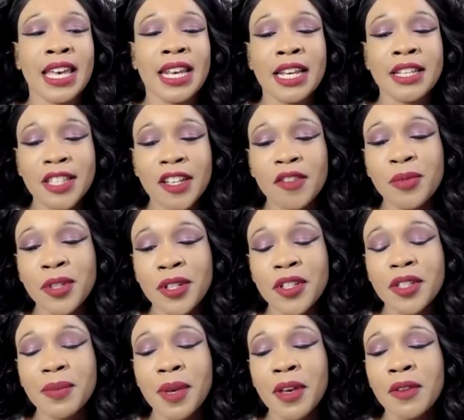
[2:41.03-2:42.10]
and I
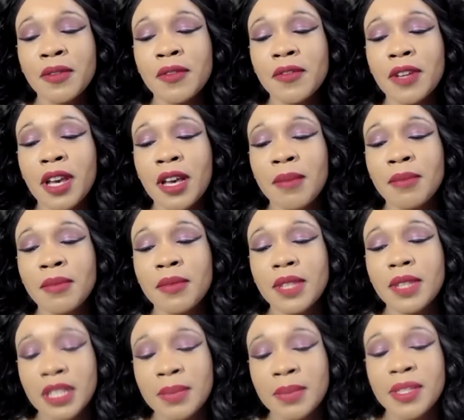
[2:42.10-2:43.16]
self-produce my own
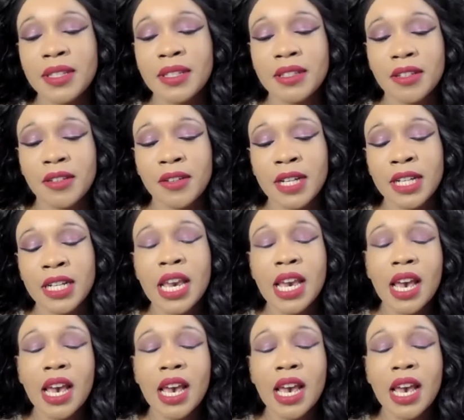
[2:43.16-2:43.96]
clips and so on.